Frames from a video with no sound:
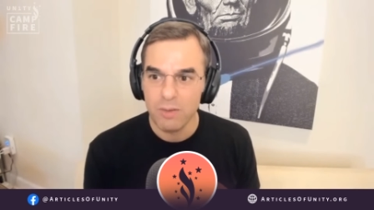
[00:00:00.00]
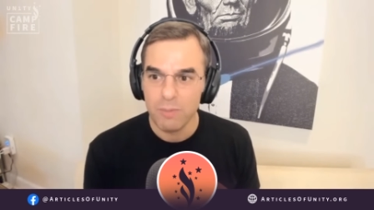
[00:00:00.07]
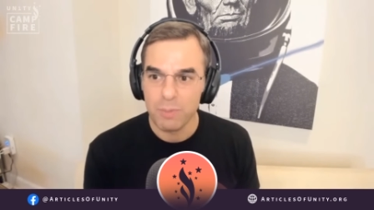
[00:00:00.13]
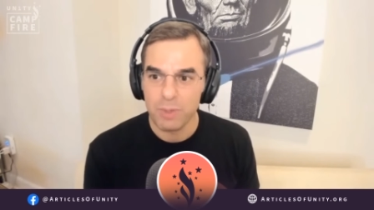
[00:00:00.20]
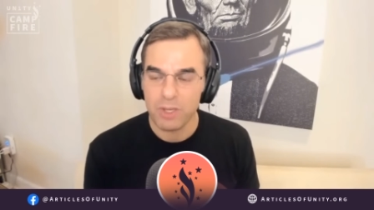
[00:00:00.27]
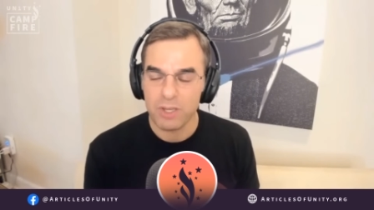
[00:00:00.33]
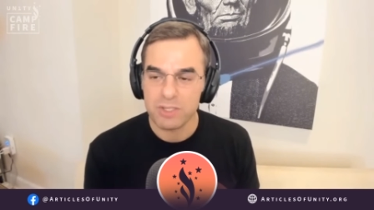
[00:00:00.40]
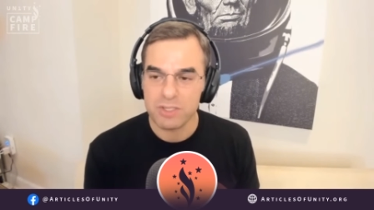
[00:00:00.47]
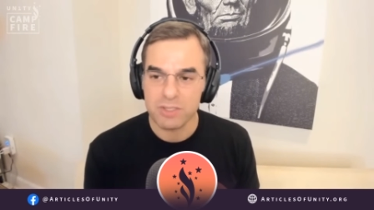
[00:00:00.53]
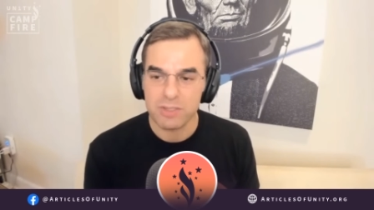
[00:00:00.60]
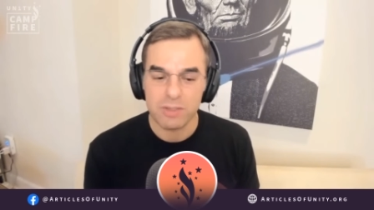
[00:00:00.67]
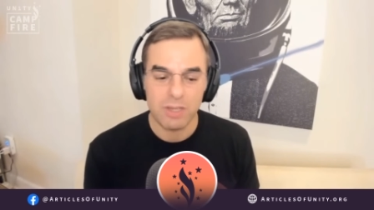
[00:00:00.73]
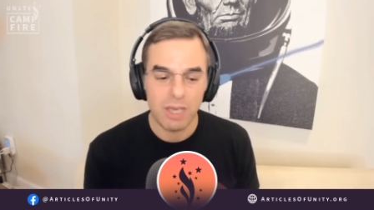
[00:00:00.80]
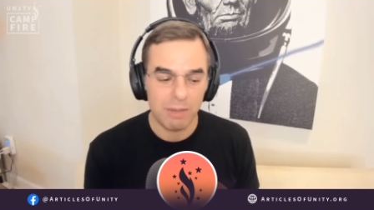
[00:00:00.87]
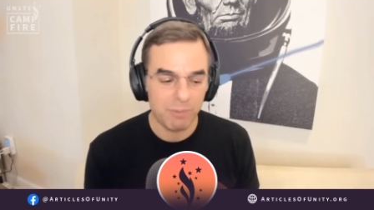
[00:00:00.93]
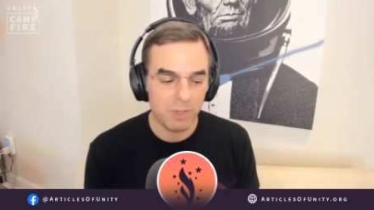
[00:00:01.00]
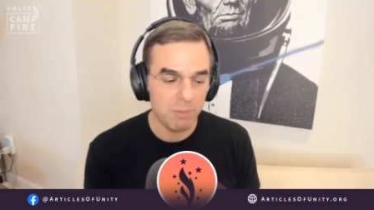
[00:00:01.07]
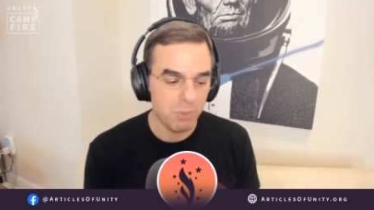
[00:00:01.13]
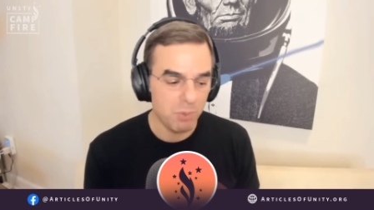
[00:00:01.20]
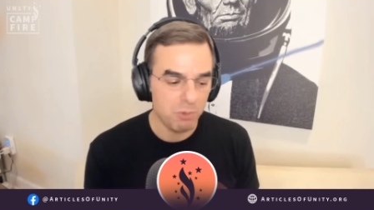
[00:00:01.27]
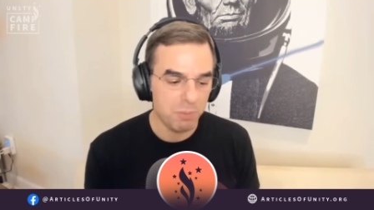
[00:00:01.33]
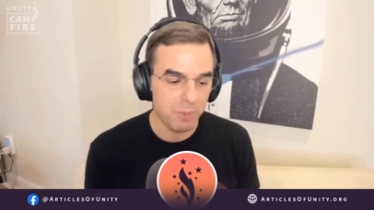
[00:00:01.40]
because every
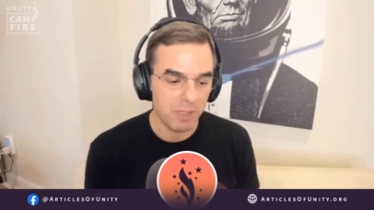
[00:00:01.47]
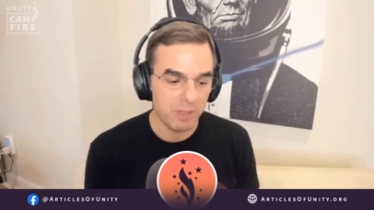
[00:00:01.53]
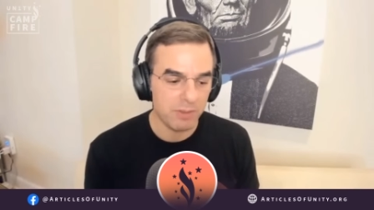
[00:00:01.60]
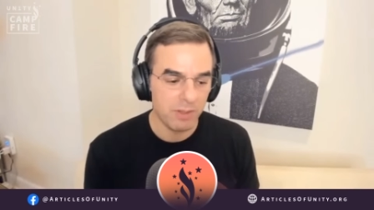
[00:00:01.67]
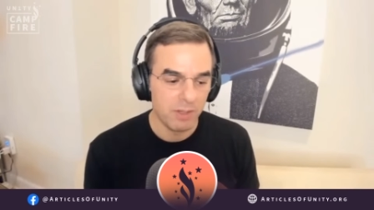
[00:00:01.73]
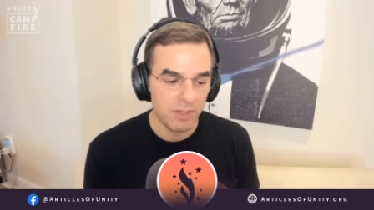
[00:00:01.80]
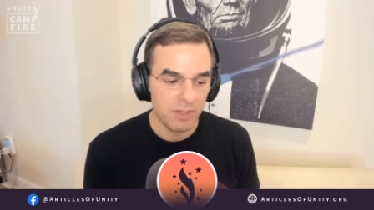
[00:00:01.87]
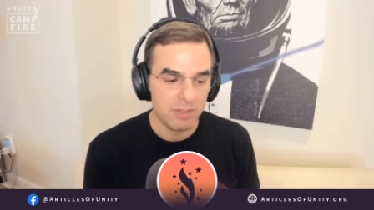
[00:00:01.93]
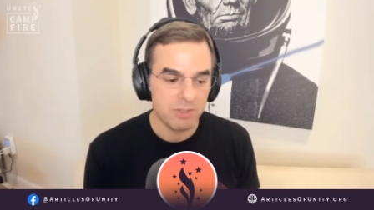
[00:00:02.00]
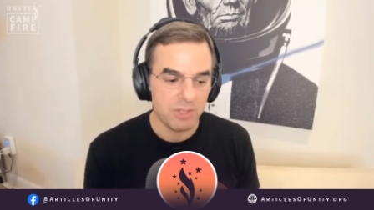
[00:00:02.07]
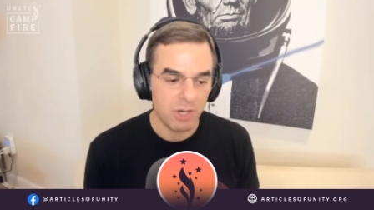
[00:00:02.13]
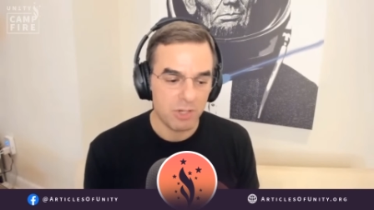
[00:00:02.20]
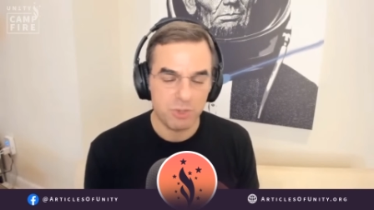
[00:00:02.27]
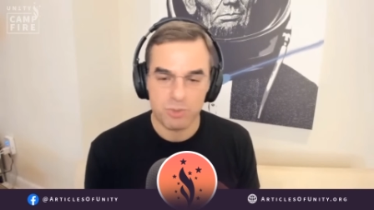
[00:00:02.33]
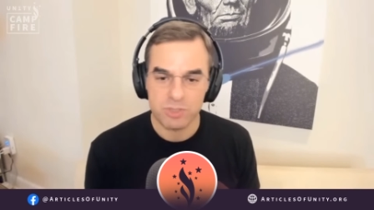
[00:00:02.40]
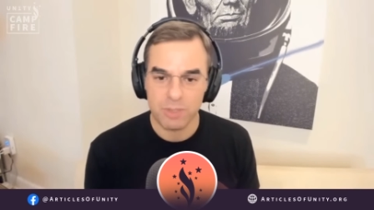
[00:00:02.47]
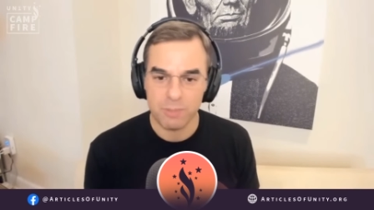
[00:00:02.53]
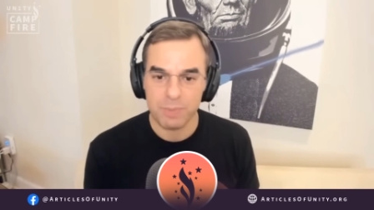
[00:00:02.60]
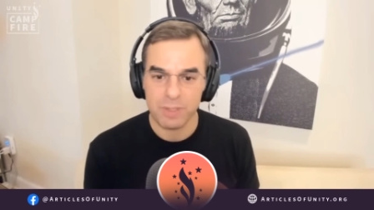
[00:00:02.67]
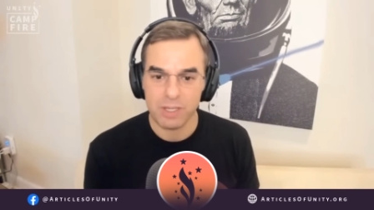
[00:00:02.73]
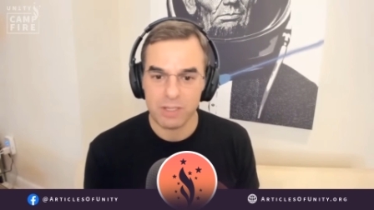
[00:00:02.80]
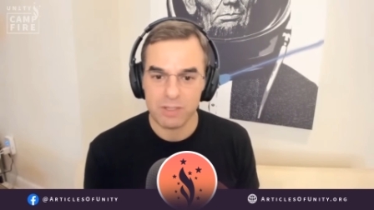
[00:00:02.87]
movement starts with
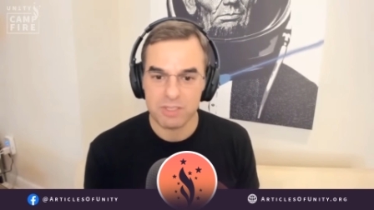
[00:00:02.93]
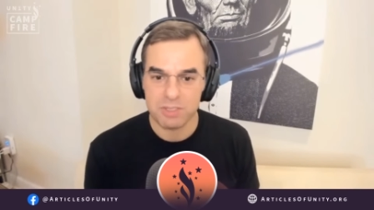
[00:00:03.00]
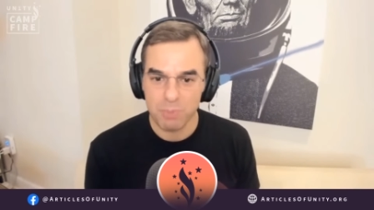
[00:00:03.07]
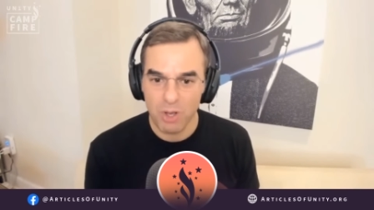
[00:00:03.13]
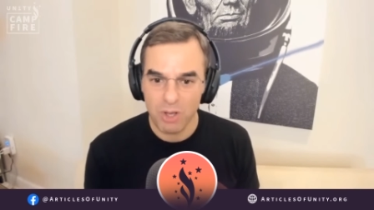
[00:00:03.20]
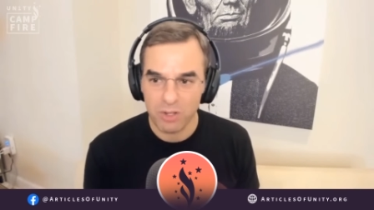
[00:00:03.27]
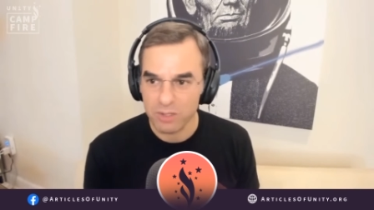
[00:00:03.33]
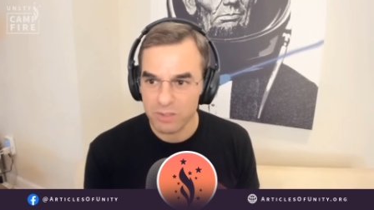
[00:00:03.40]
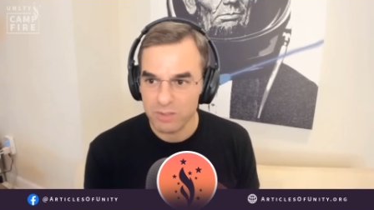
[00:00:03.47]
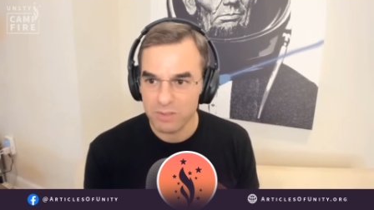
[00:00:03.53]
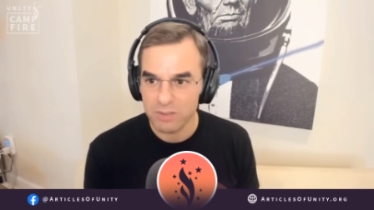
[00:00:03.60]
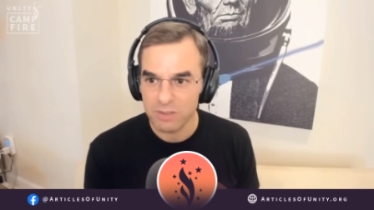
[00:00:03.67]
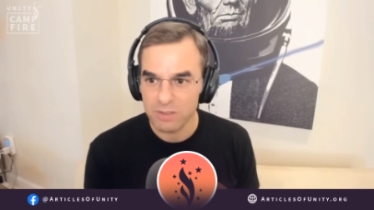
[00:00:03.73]
something small.